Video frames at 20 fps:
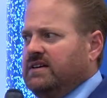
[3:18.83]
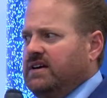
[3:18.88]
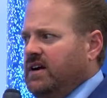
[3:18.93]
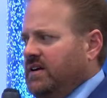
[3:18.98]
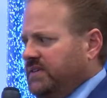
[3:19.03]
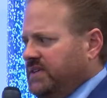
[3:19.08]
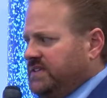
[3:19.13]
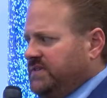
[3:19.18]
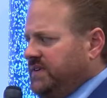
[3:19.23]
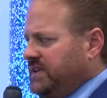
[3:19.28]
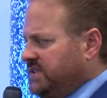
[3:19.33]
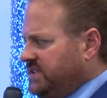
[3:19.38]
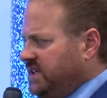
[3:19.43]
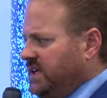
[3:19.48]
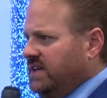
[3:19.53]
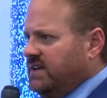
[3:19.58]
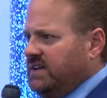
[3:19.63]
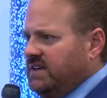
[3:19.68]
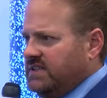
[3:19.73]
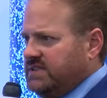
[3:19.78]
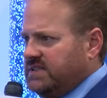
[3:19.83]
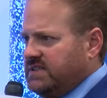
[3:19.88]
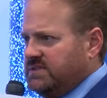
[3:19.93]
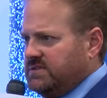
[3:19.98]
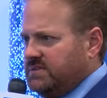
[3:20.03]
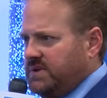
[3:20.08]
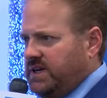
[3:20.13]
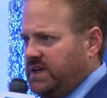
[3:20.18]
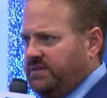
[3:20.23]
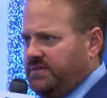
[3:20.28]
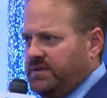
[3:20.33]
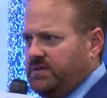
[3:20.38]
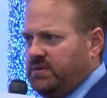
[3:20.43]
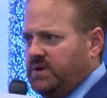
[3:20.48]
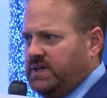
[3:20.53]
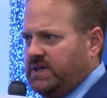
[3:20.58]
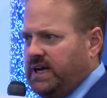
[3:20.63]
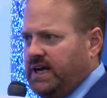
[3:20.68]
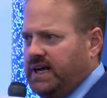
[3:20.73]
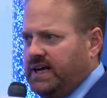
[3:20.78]
oh, this fits in. This is what
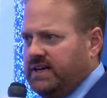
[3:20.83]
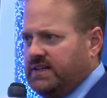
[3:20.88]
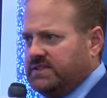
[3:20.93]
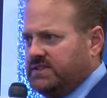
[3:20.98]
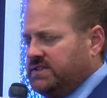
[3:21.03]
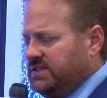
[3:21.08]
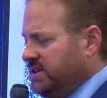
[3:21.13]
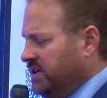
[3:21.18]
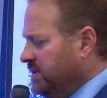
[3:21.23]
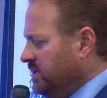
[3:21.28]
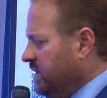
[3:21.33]
everyone has,